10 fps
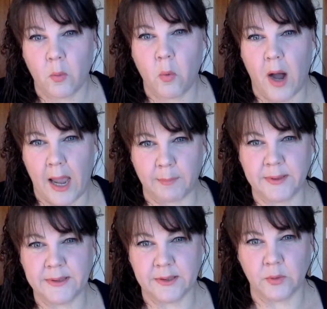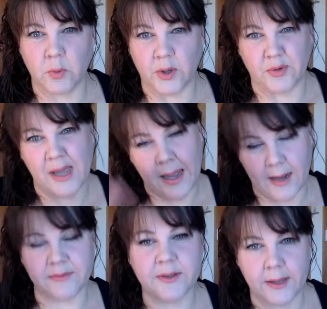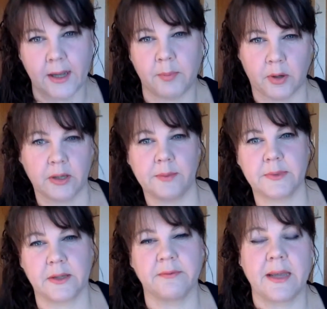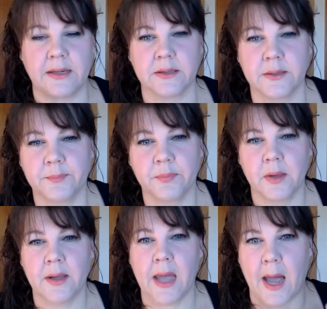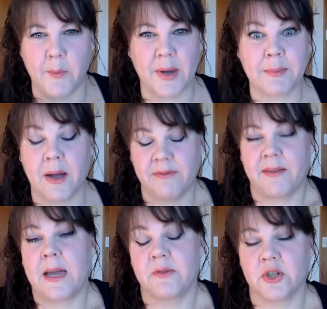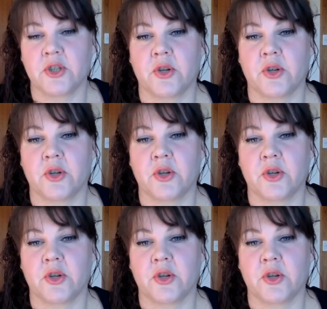what happens in the world after that apocalyptic event. One of my favourite